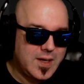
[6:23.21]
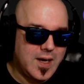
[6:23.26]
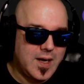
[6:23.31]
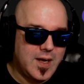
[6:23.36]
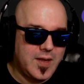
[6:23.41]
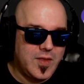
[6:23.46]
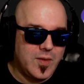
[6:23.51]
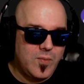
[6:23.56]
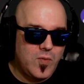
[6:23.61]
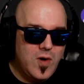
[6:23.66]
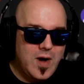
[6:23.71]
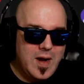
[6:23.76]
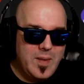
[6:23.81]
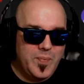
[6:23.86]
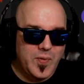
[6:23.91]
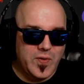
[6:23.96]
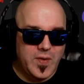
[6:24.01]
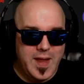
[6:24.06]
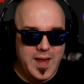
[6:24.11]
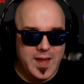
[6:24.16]
The more I
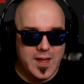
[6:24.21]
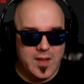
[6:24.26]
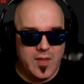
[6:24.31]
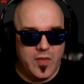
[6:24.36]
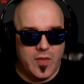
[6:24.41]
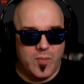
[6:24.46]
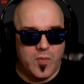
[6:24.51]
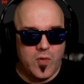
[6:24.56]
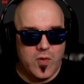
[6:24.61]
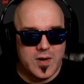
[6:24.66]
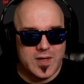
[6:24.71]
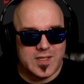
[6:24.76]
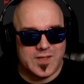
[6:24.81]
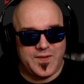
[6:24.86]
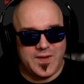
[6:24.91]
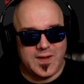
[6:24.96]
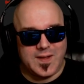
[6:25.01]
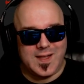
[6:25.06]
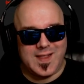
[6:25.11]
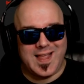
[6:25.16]
play it, the more it's
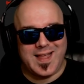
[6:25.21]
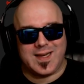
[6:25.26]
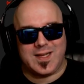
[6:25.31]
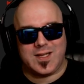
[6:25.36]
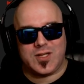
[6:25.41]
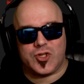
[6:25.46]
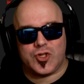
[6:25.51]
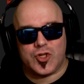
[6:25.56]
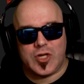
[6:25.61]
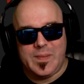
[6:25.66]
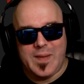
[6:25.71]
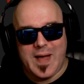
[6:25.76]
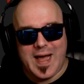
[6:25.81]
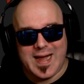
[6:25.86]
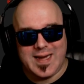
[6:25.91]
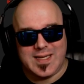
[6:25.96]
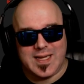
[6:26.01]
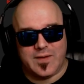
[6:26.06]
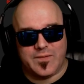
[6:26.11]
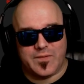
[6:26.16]
feeling like an extreme
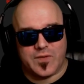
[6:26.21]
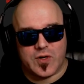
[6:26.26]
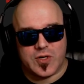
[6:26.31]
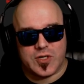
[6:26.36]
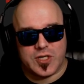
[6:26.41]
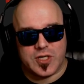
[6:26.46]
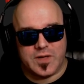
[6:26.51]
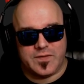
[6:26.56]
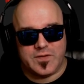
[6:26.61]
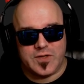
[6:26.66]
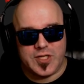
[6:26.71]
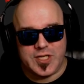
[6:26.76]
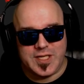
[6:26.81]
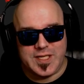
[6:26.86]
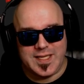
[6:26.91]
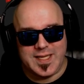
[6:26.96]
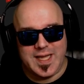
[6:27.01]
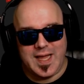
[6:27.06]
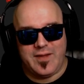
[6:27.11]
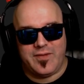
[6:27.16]
high-tech version of
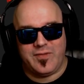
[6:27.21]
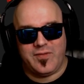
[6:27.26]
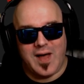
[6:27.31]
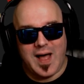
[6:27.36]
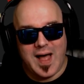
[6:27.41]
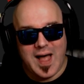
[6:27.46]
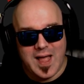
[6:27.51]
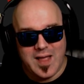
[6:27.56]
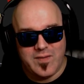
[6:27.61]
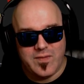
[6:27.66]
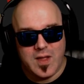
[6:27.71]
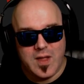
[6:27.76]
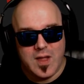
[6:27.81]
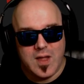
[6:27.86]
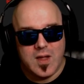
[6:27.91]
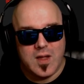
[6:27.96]
GTA 5.